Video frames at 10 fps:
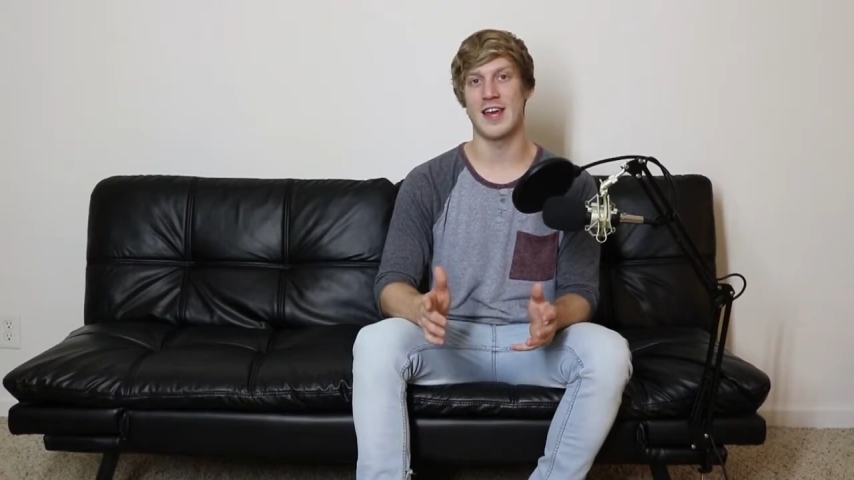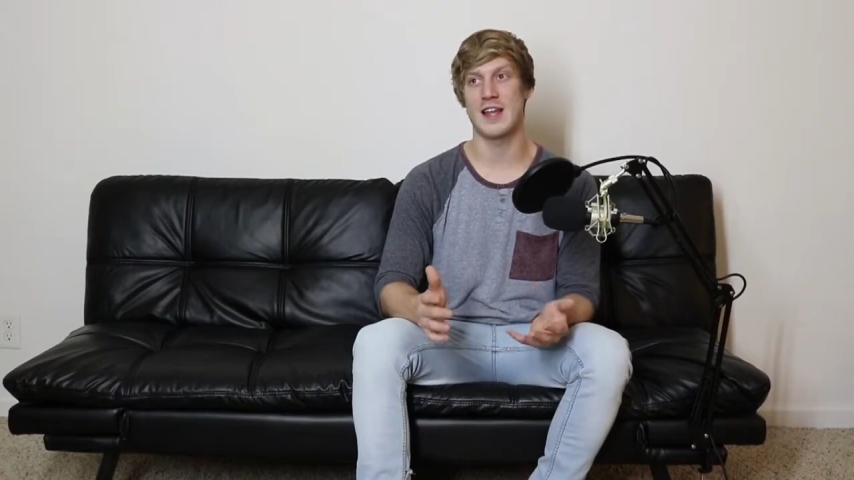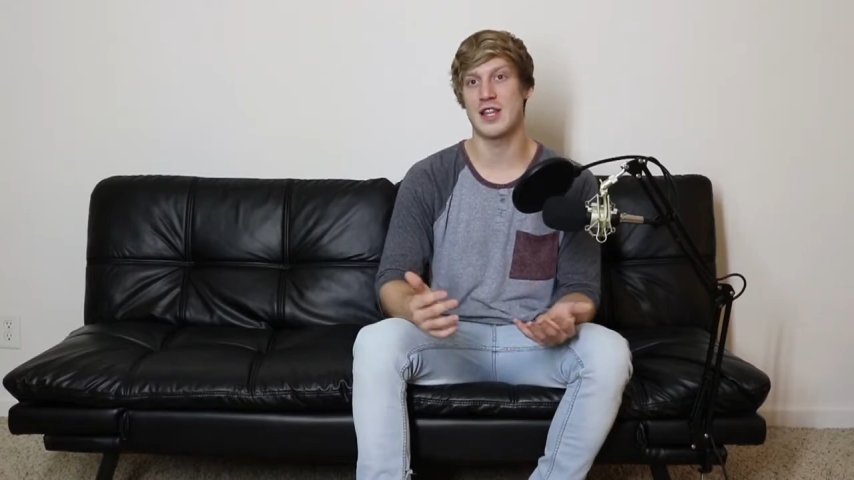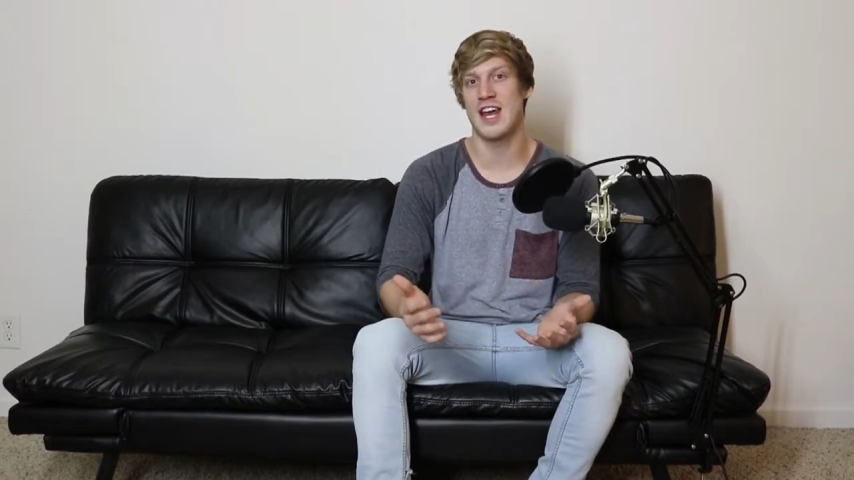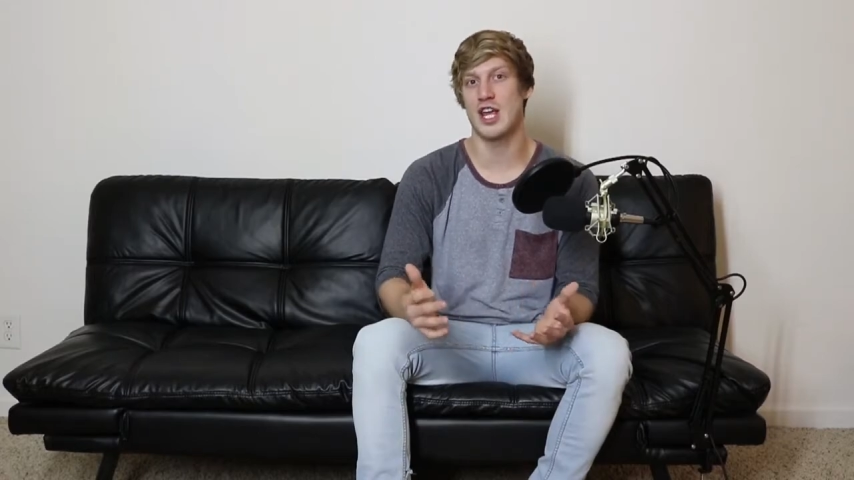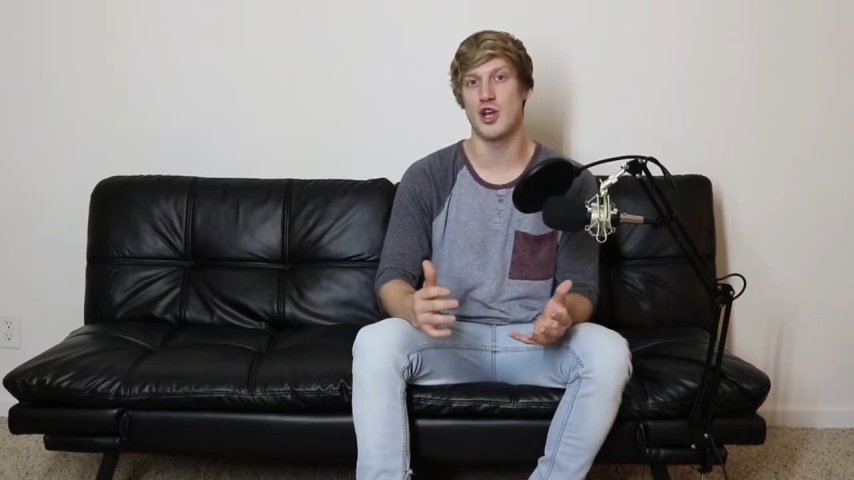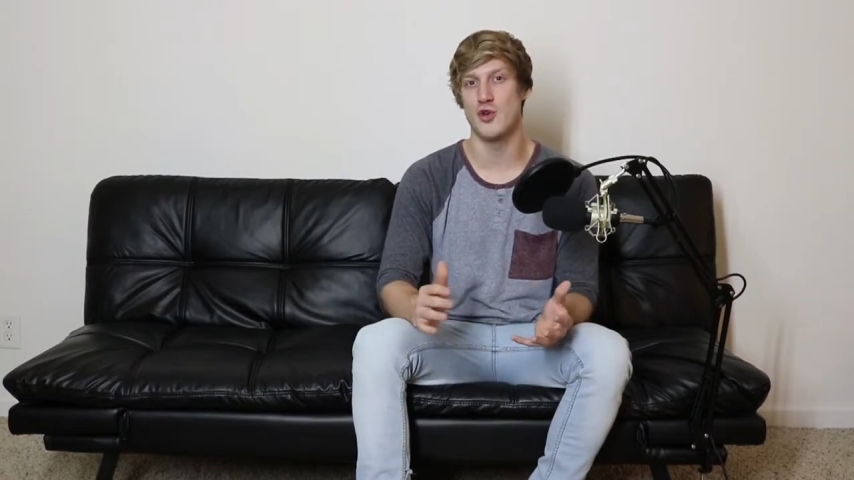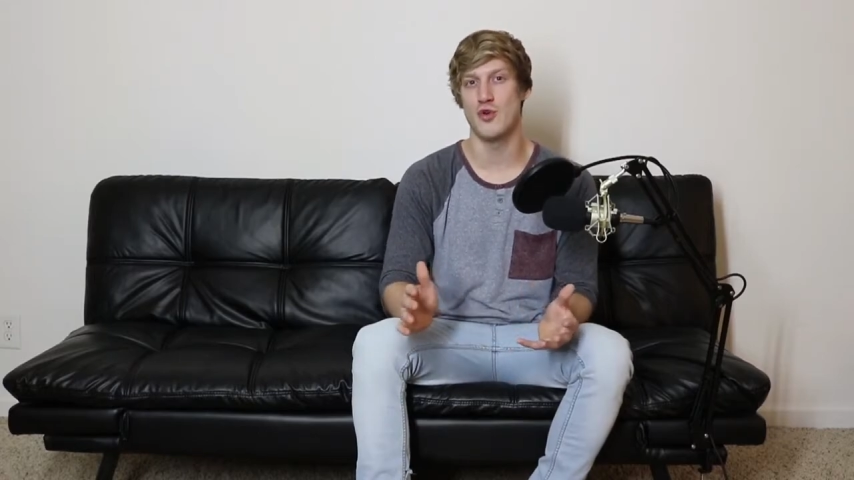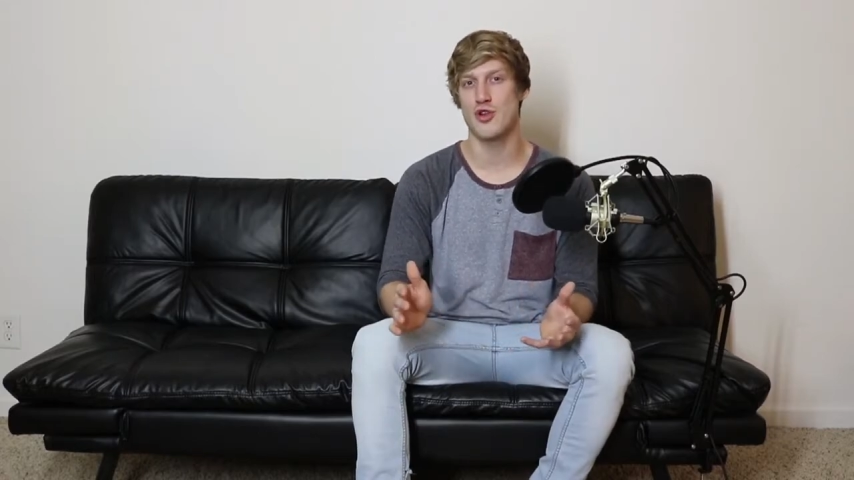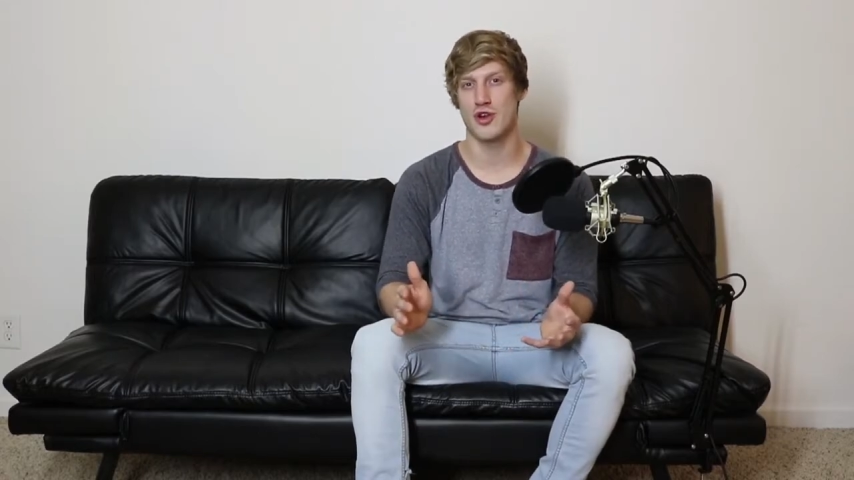like landing a
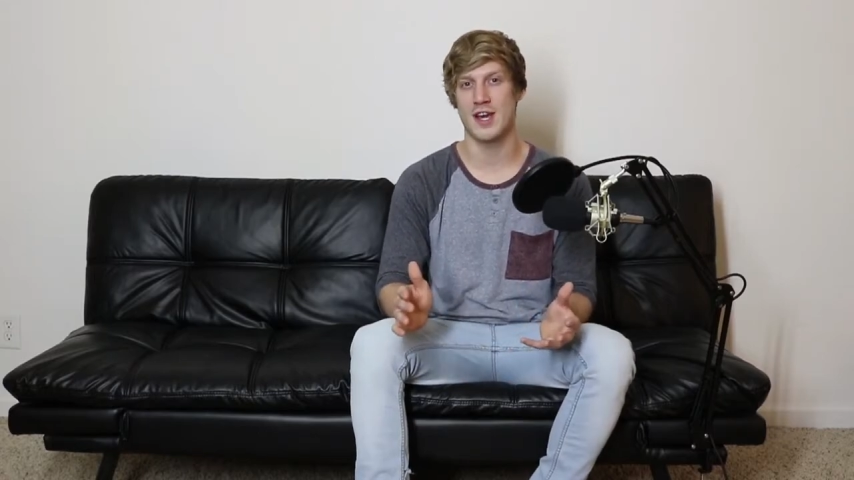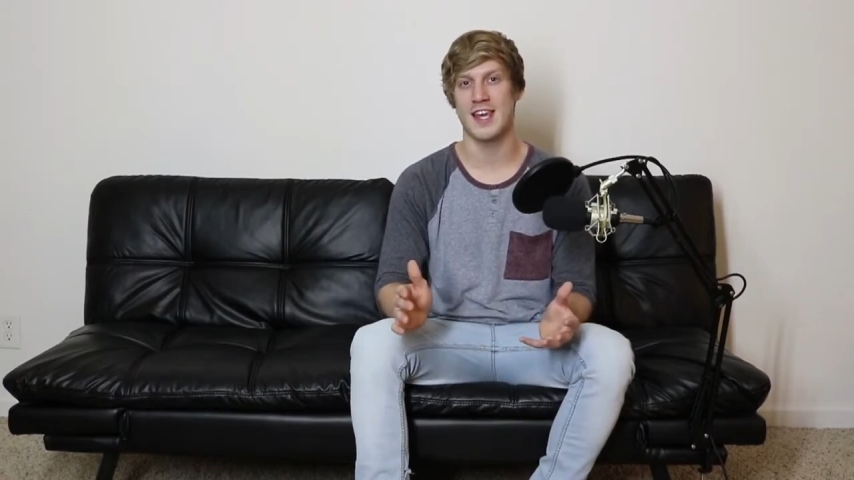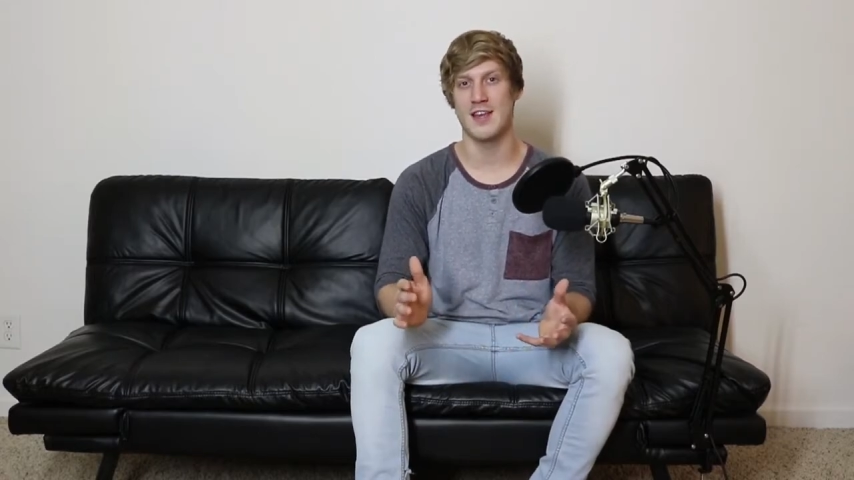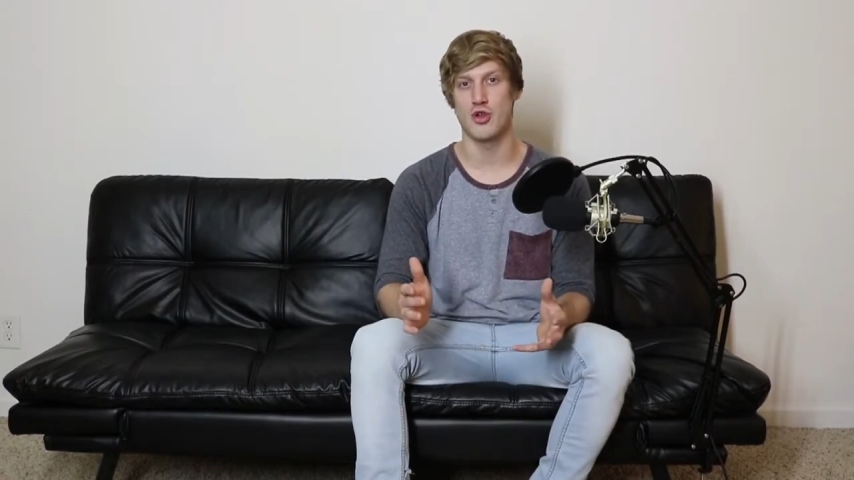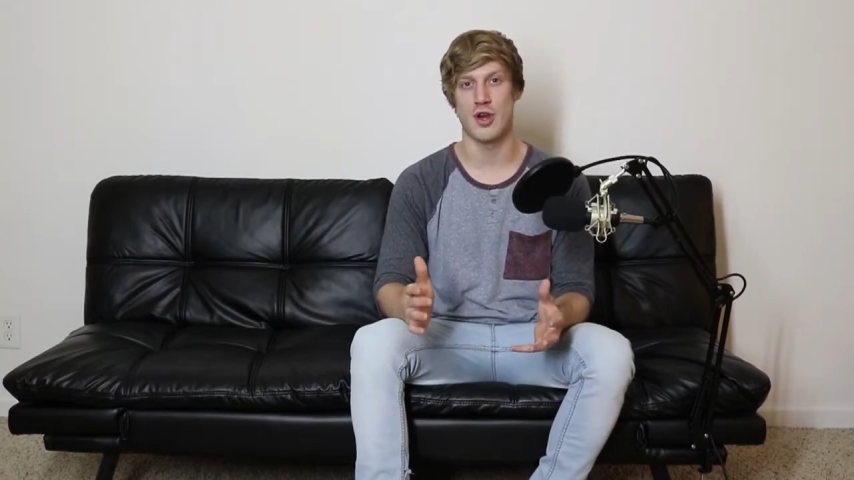new trick in